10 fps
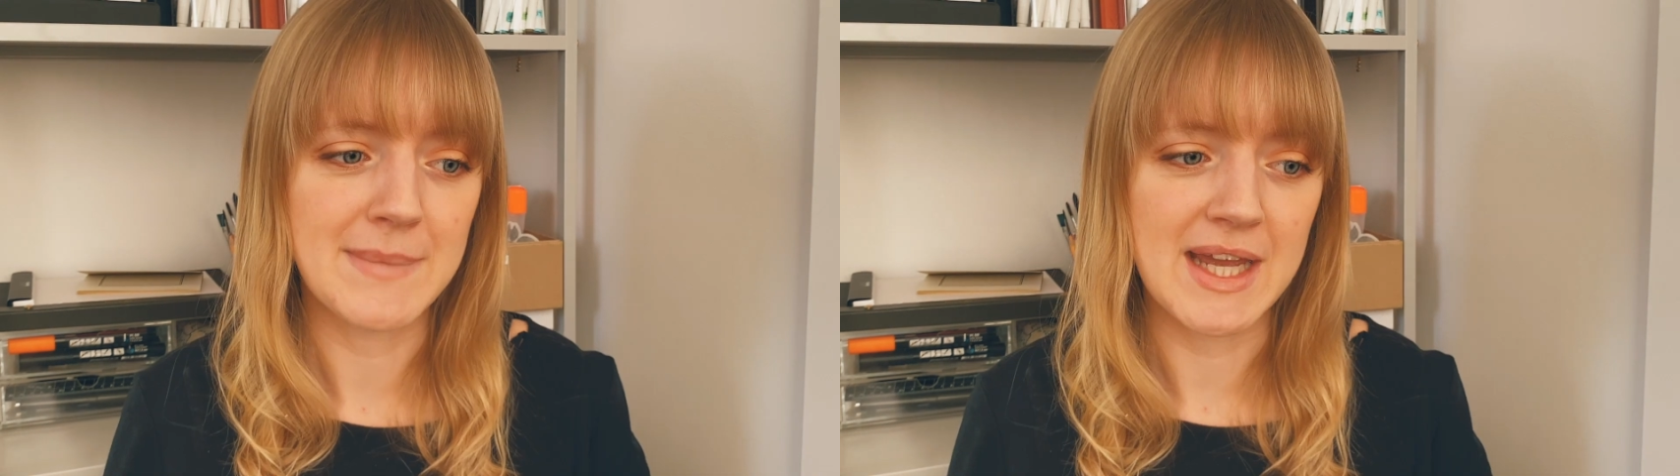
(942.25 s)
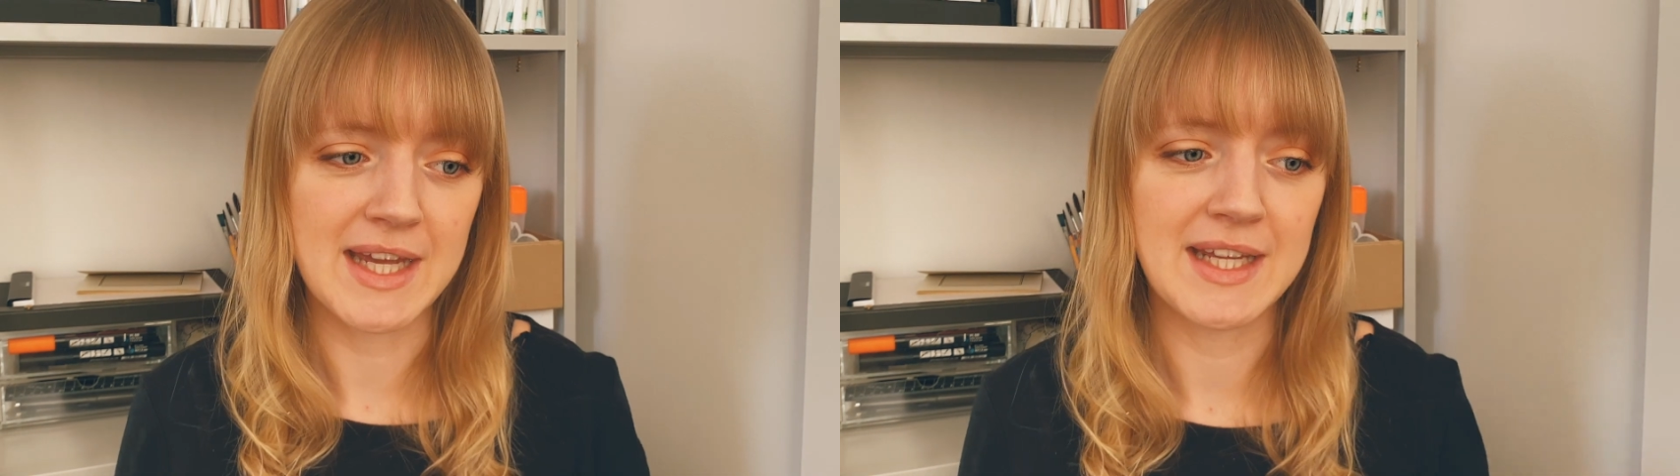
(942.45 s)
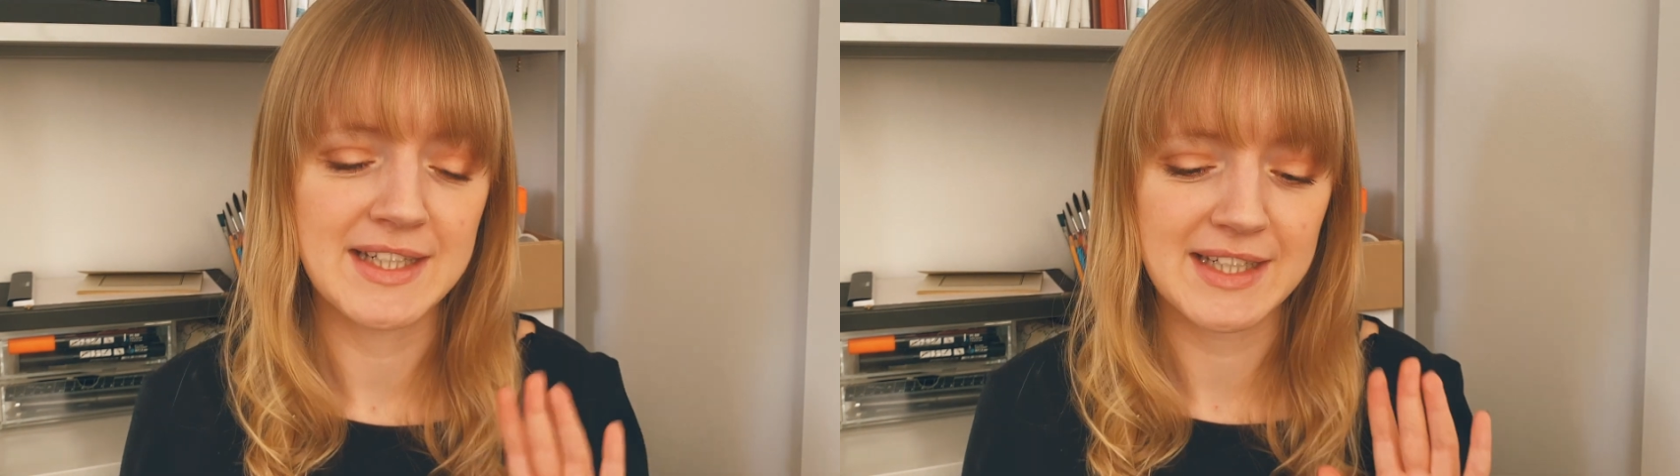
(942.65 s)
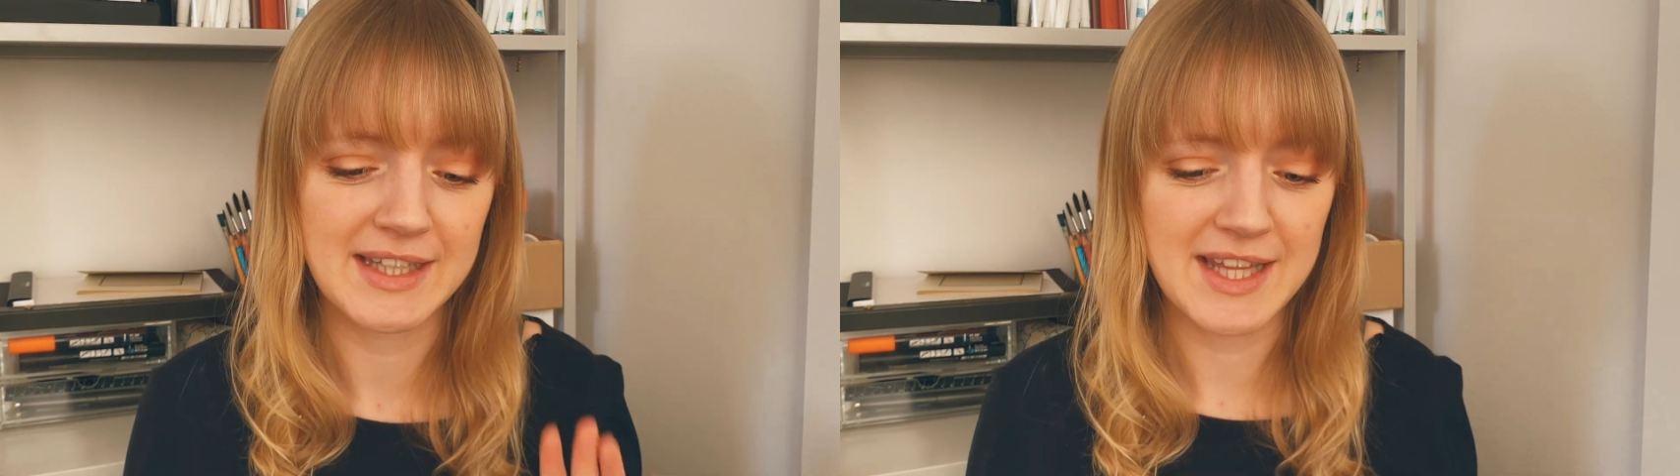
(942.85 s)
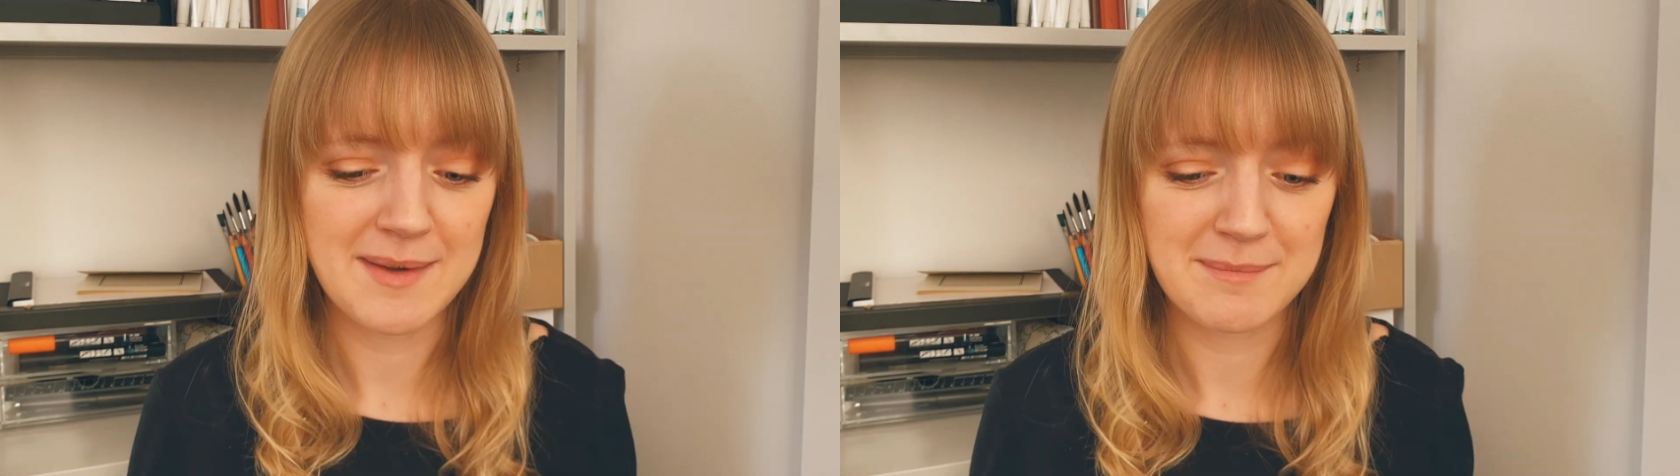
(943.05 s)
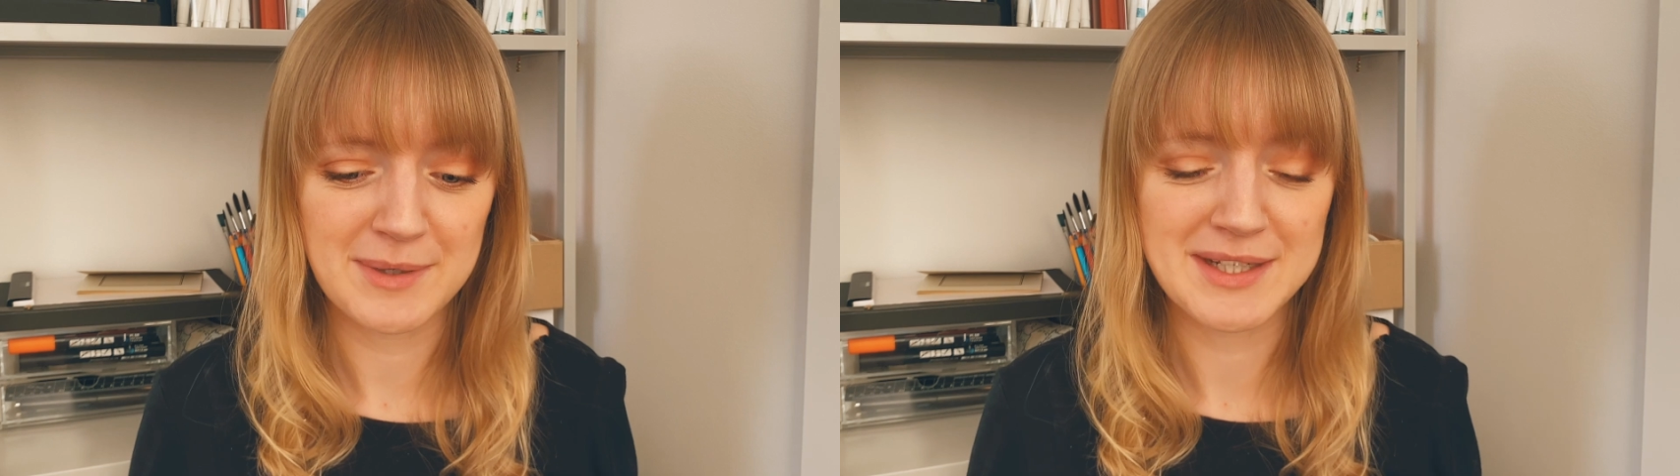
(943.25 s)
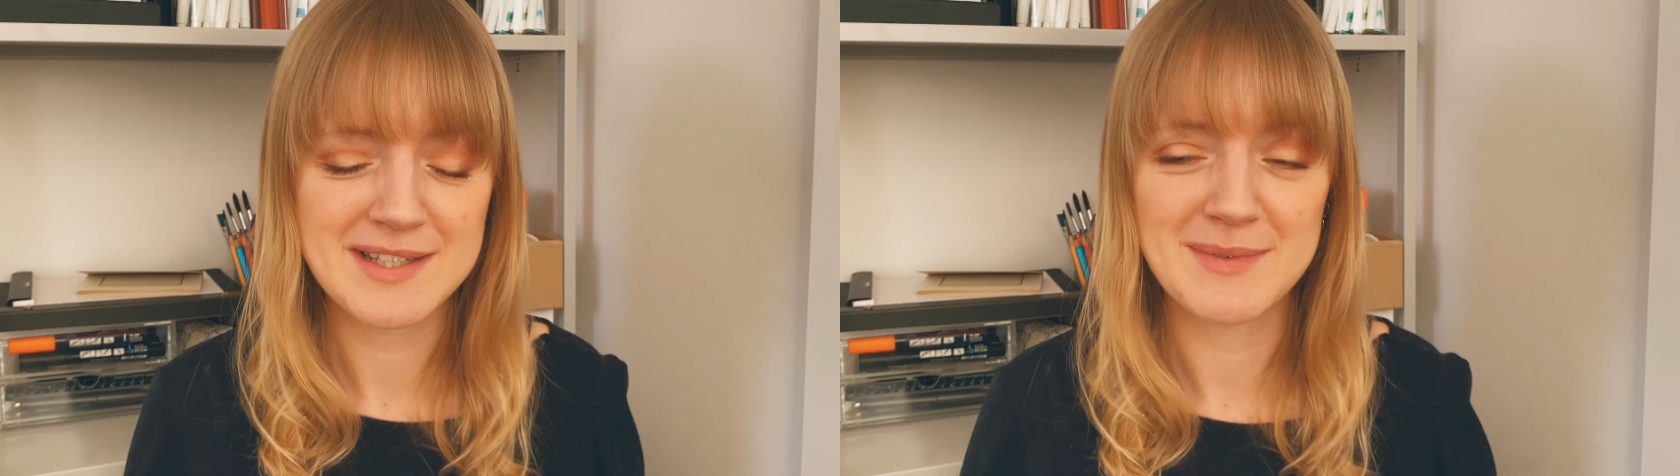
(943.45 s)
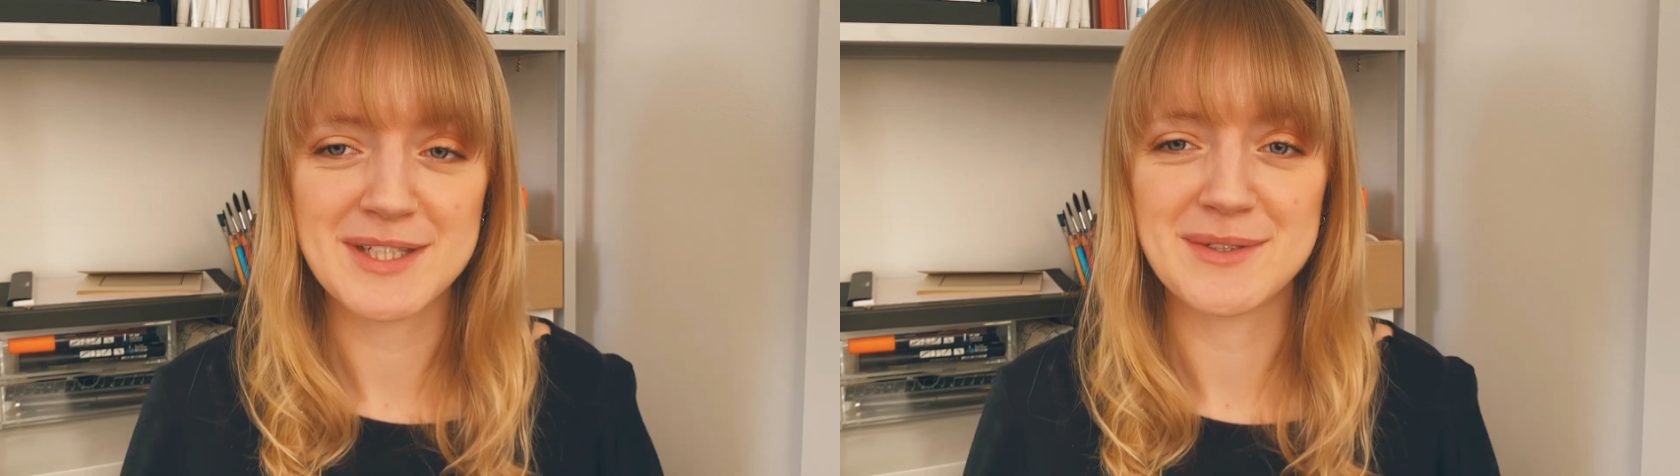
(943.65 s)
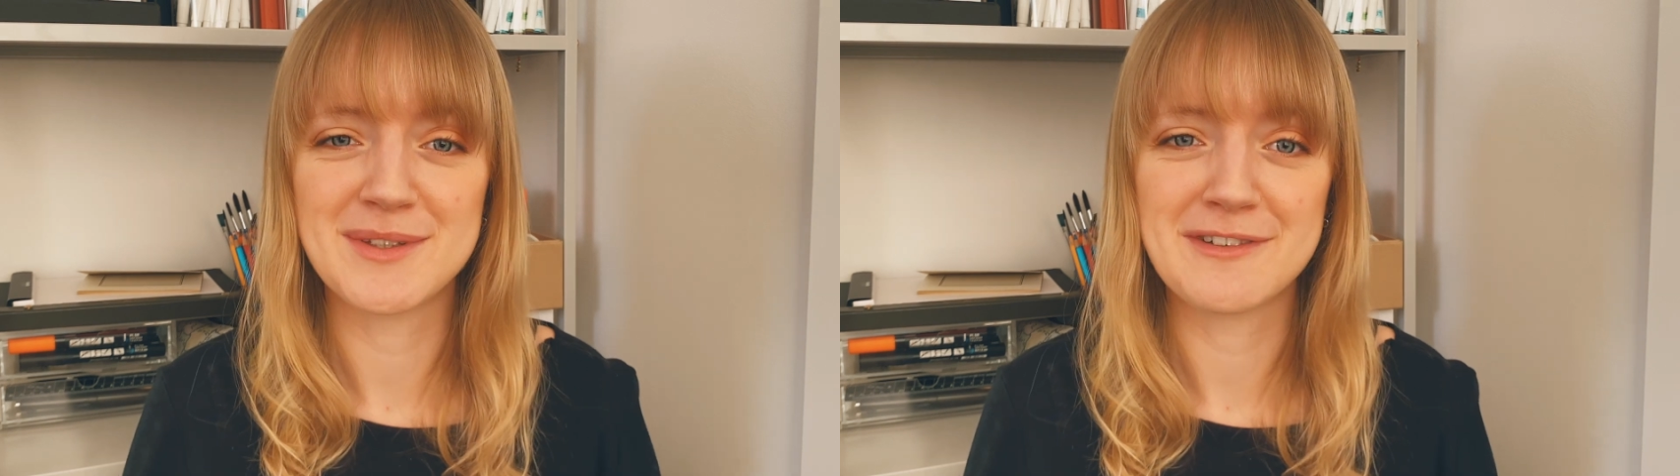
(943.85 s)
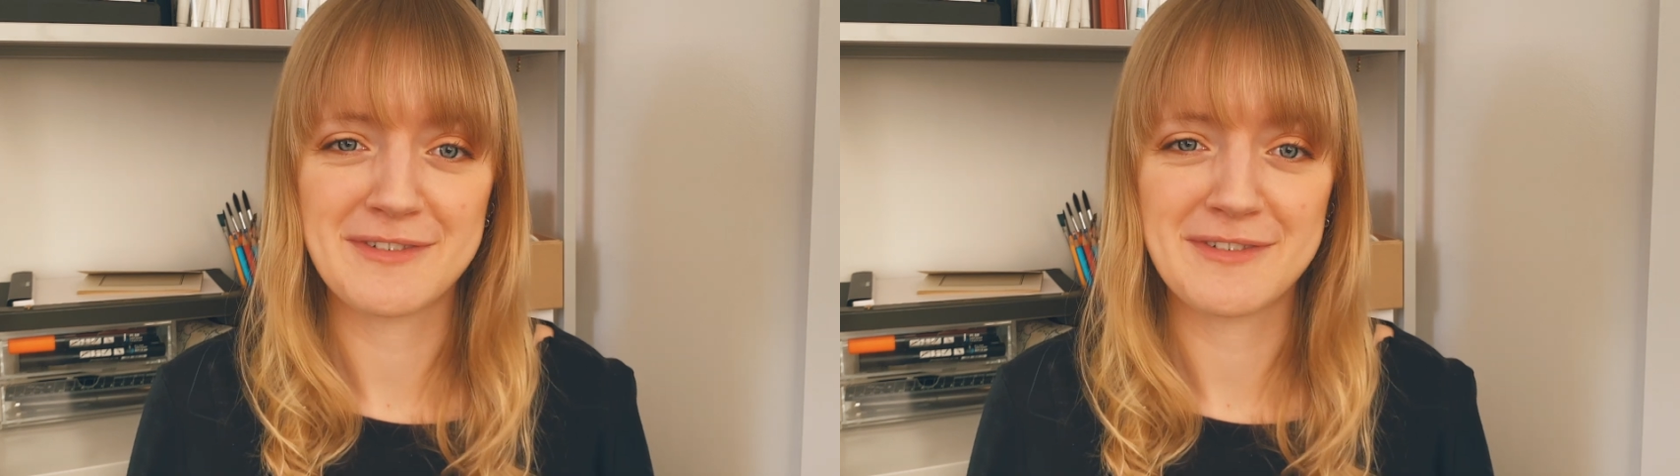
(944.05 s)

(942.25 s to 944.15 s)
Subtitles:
And that brings me to the